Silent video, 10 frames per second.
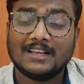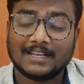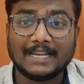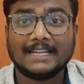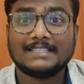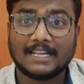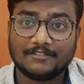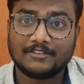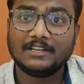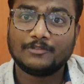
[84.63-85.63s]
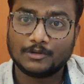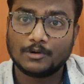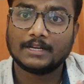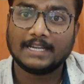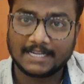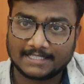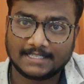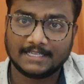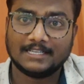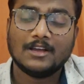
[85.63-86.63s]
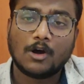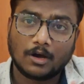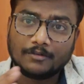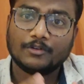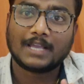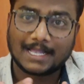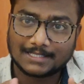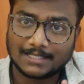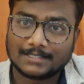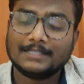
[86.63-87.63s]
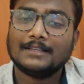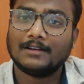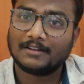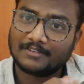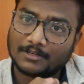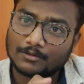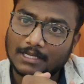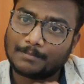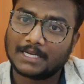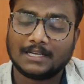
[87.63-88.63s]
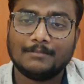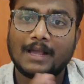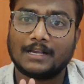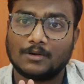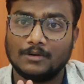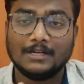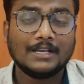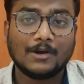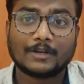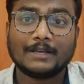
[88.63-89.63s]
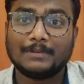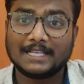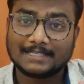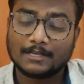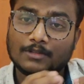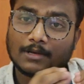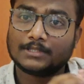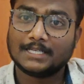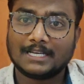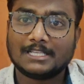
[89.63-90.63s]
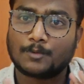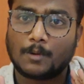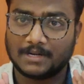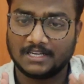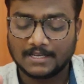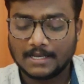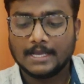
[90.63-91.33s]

getting the refund if you don't get any seat or if you cancel the seat they will refund to that particular bank account okay please give those details properly